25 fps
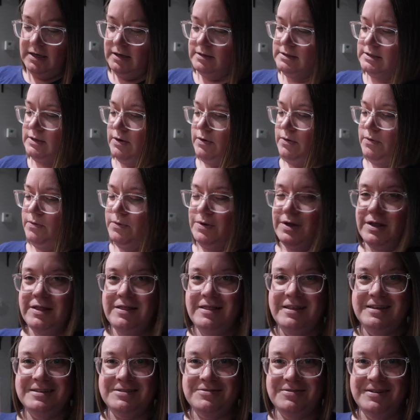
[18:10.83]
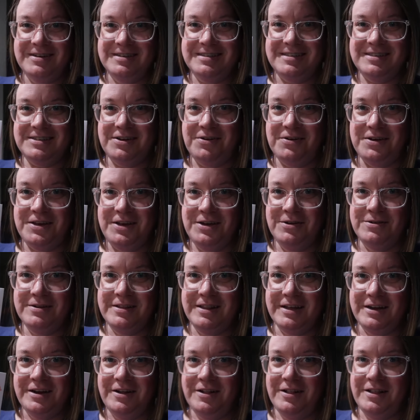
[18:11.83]
So this one is so cute.
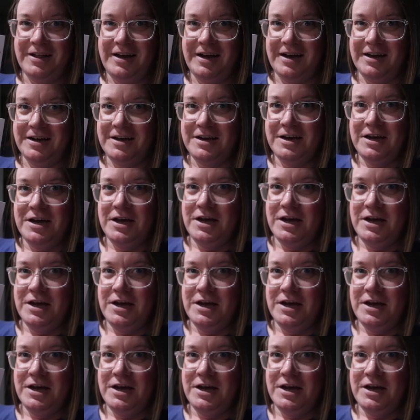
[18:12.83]
Little uh,